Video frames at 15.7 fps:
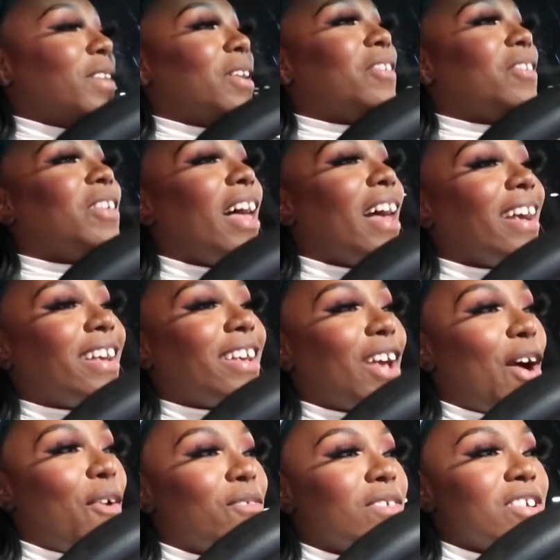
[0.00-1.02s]
felt like
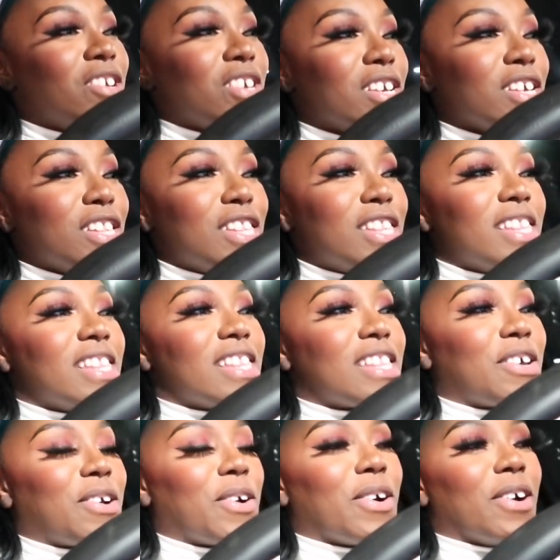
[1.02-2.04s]
I was just
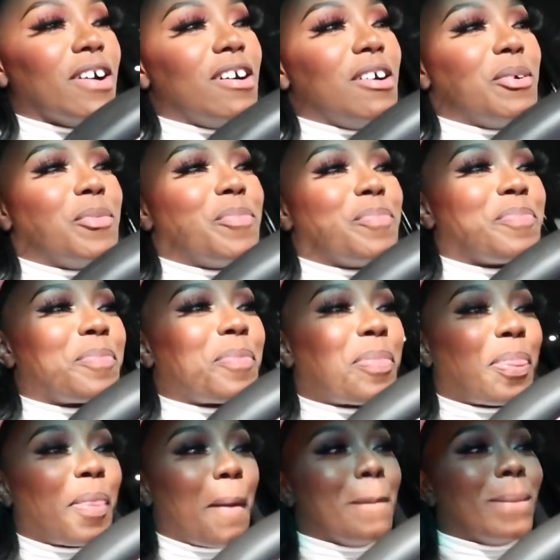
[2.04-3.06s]
girl.
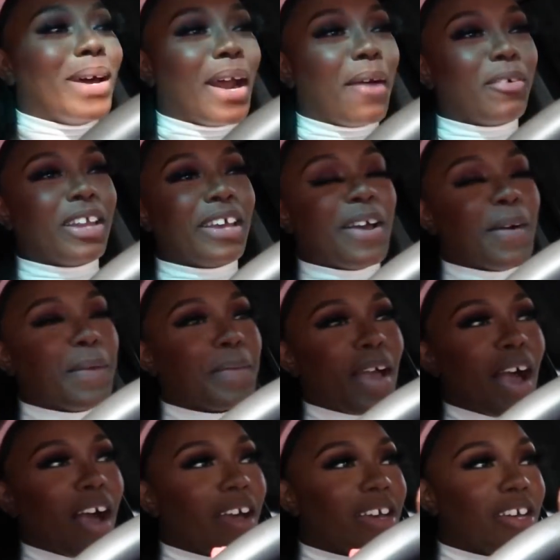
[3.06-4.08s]
But I really hope
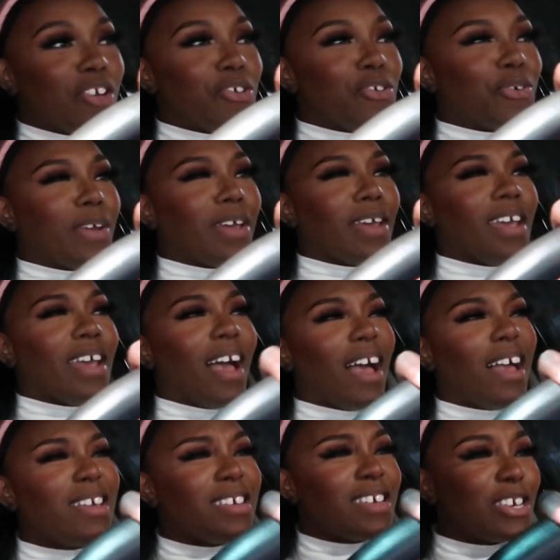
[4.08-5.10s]
y'all enjoy it.
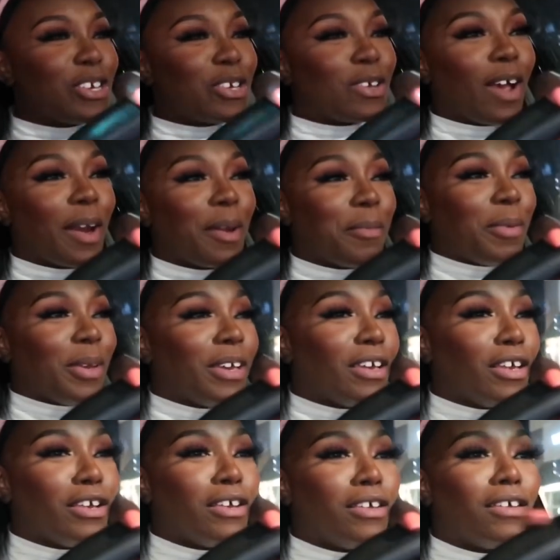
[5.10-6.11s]
I'm just trying to
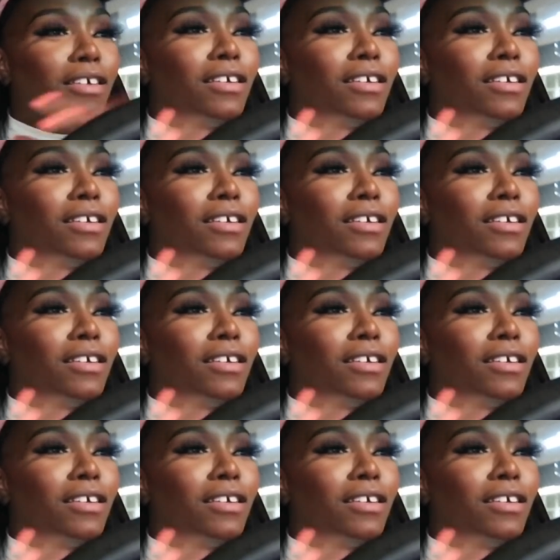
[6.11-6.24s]
be